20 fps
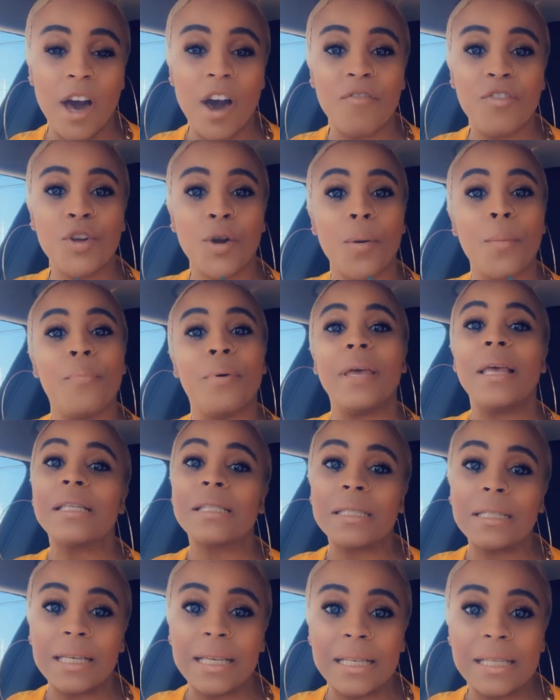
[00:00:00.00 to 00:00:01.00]
of your
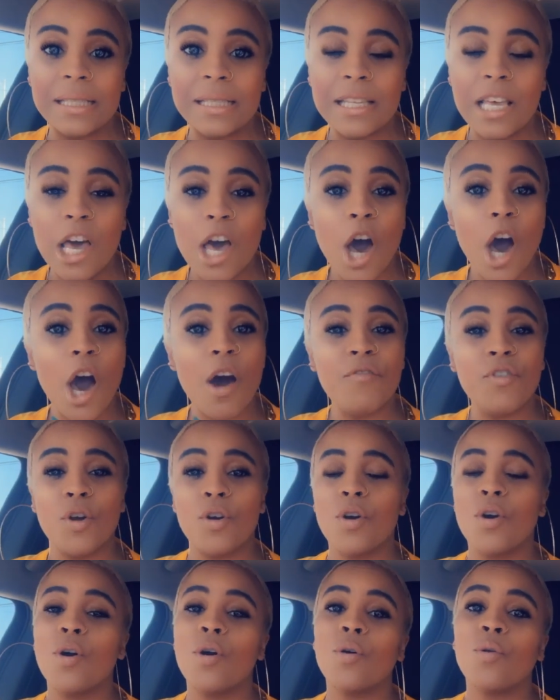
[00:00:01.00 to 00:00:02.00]
business, of
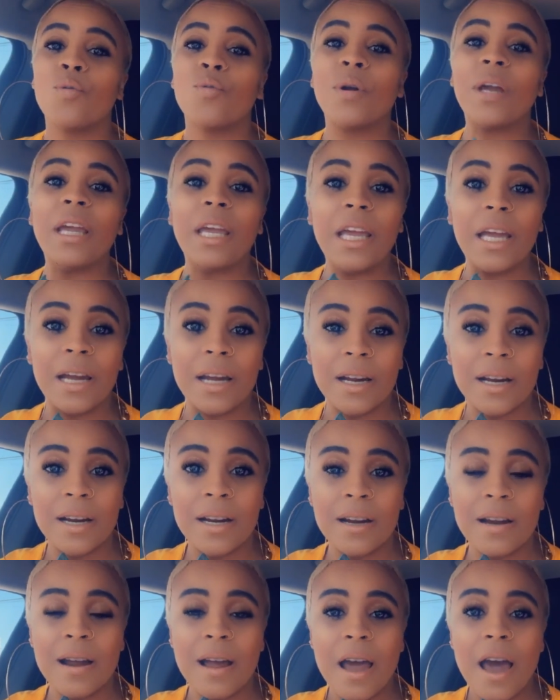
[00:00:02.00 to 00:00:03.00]
your
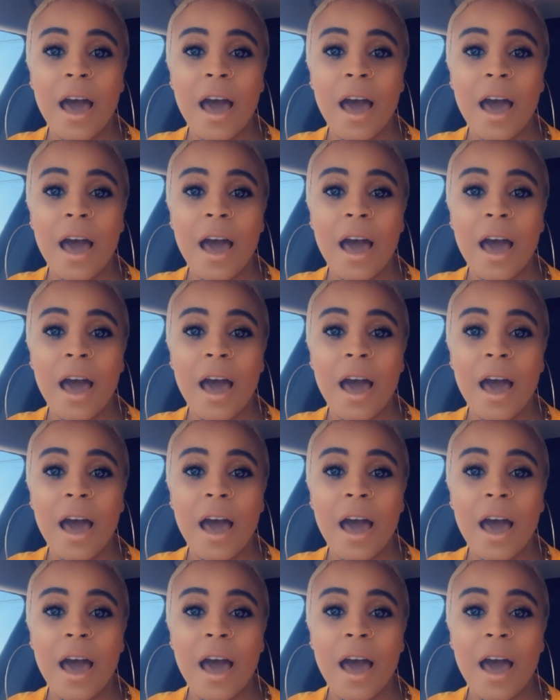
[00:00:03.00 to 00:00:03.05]
career,